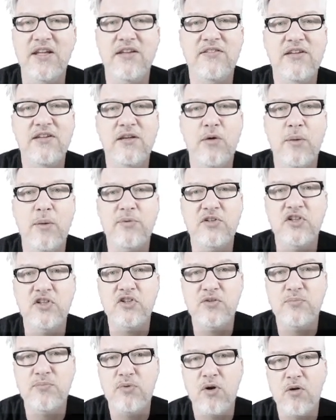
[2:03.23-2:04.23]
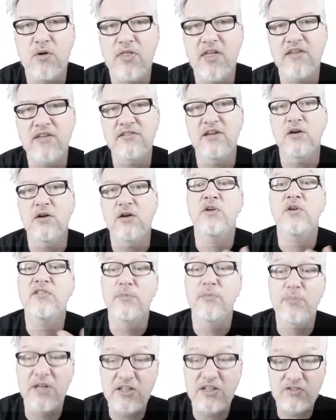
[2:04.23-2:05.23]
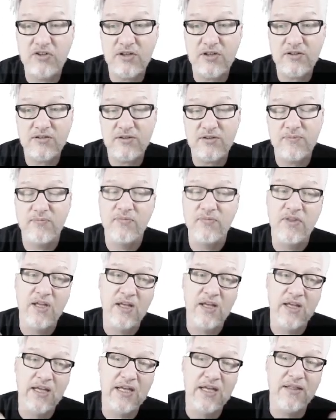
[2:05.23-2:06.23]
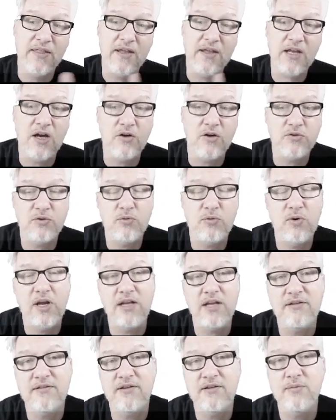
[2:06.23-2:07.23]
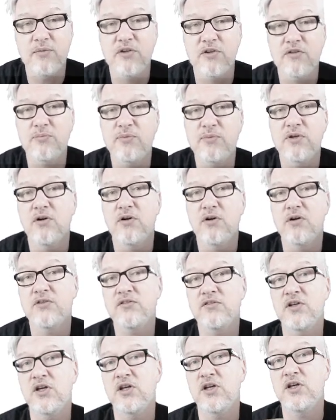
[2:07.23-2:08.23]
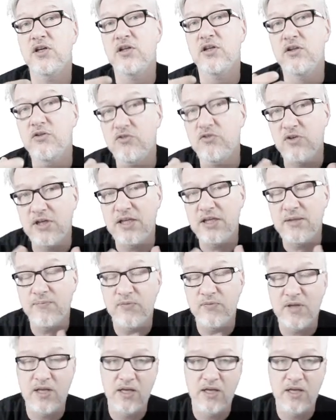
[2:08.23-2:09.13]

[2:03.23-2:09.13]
The repetition process with the pictures, and then how to create symbols, because usually